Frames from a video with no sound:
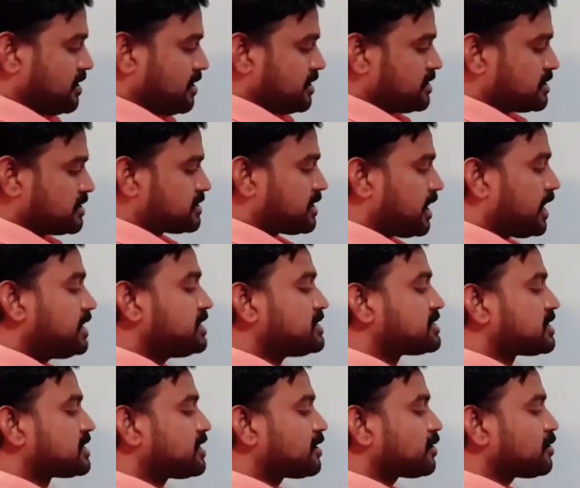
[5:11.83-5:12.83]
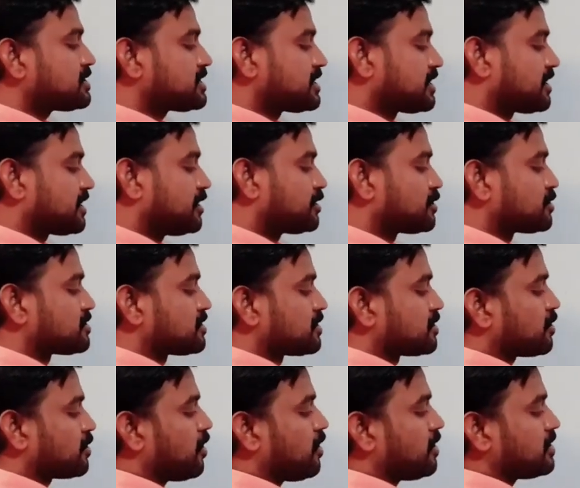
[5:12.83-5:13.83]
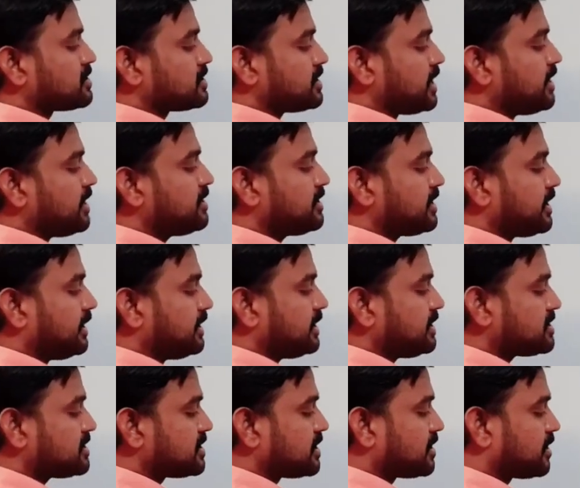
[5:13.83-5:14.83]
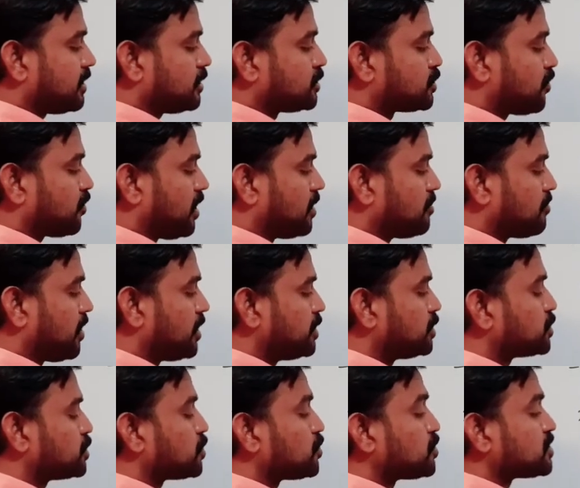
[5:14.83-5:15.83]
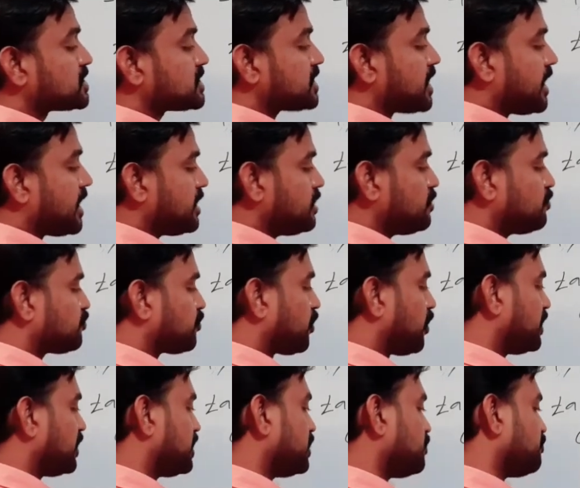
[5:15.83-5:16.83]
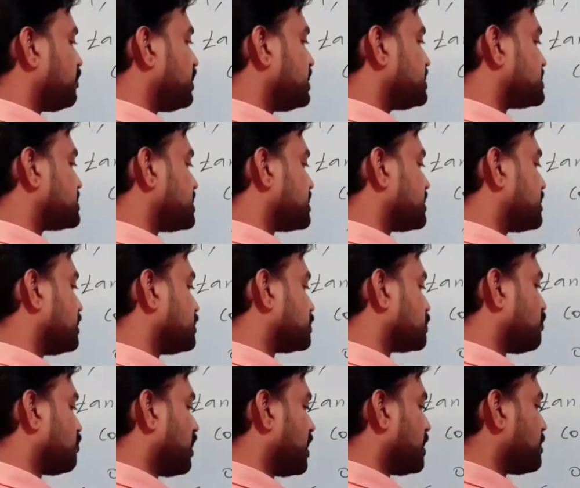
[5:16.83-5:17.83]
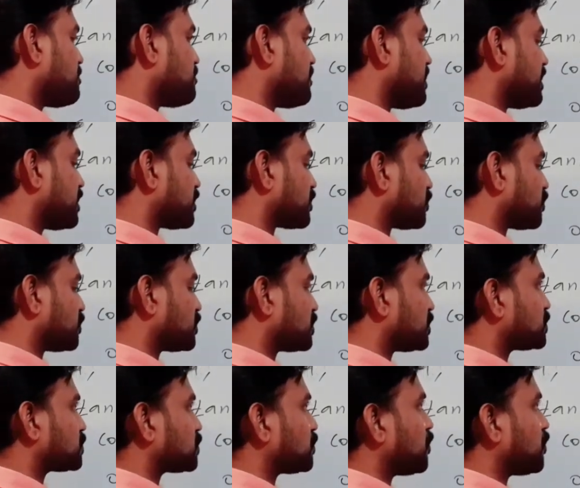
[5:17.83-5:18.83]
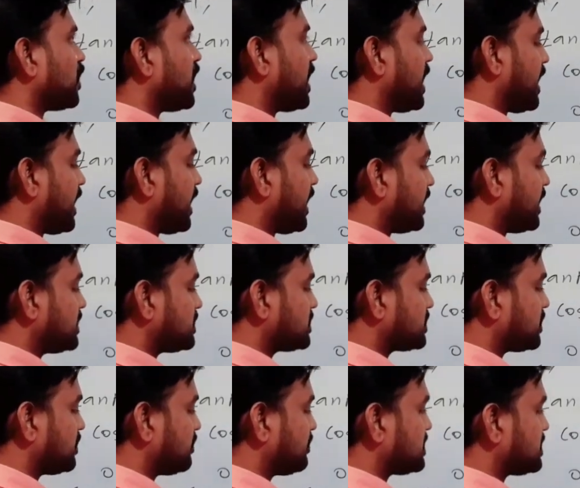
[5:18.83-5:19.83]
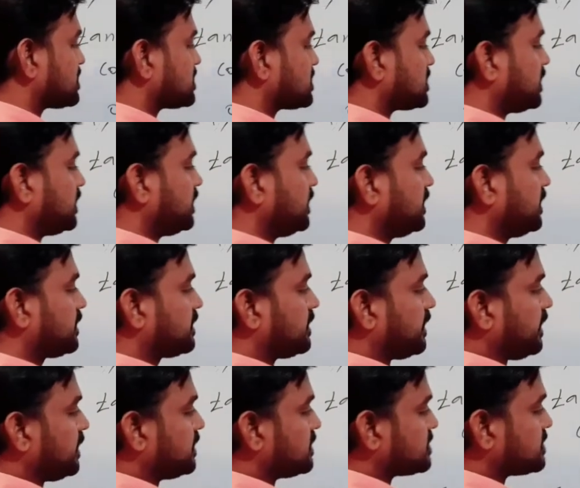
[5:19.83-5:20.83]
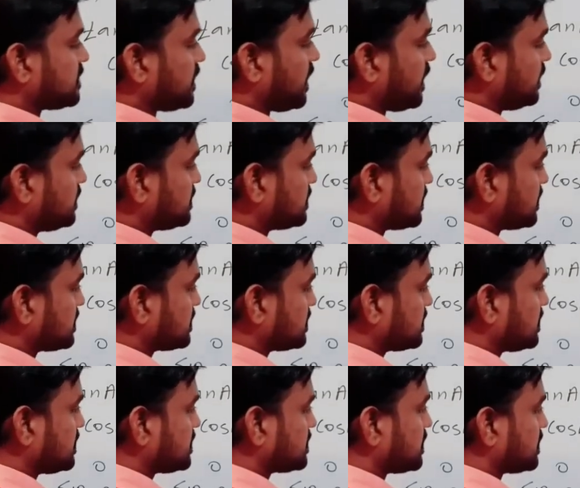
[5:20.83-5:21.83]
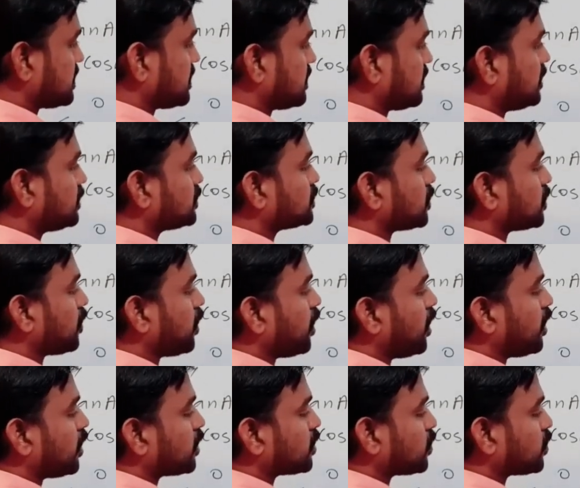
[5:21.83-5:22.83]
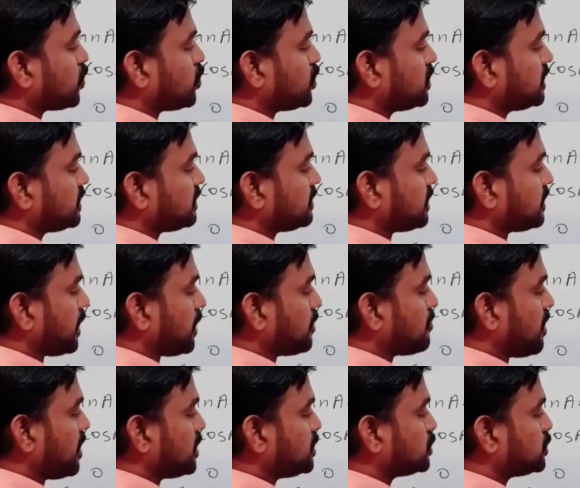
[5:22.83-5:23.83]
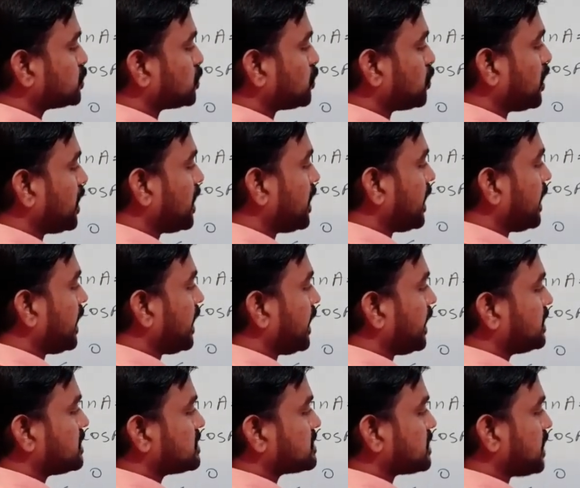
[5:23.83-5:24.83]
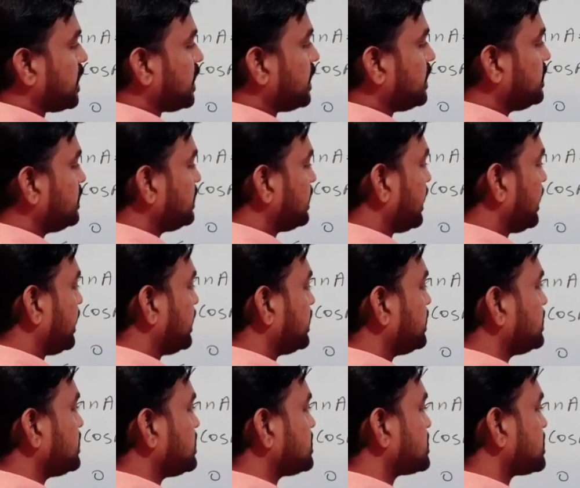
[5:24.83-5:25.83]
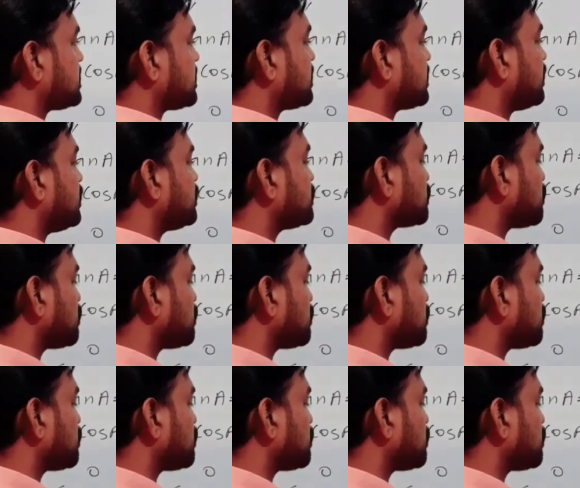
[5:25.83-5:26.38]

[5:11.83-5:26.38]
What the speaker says: Sin 0 is equal to 0, sin 30 is equal to 1 by 2, sin 45 is equal to 1 by root 2, and we studied that sin 60 is equal to root 3 by 2 and sin 90 is equal to